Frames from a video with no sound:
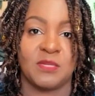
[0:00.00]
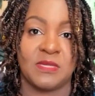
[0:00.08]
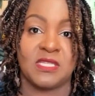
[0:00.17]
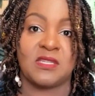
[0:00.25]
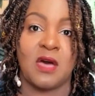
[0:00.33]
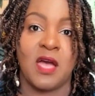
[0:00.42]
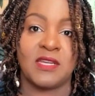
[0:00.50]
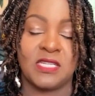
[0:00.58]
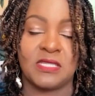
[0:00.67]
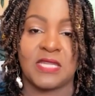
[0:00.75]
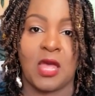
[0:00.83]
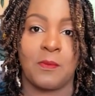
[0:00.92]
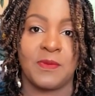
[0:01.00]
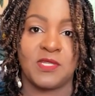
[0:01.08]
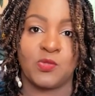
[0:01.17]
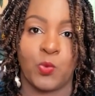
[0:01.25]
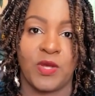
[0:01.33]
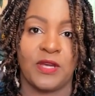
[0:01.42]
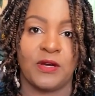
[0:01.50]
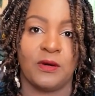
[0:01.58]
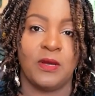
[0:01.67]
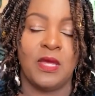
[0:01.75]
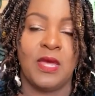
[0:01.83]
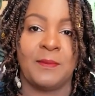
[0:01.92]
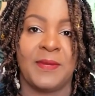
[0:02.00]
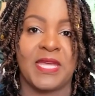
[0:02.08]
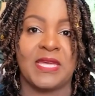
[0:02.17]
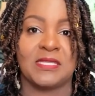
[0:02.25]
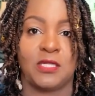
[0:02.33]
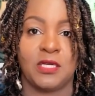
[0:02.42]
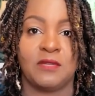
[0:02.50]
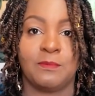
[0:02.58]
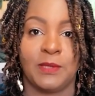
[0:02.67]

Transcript: to massage the scalp as well, because good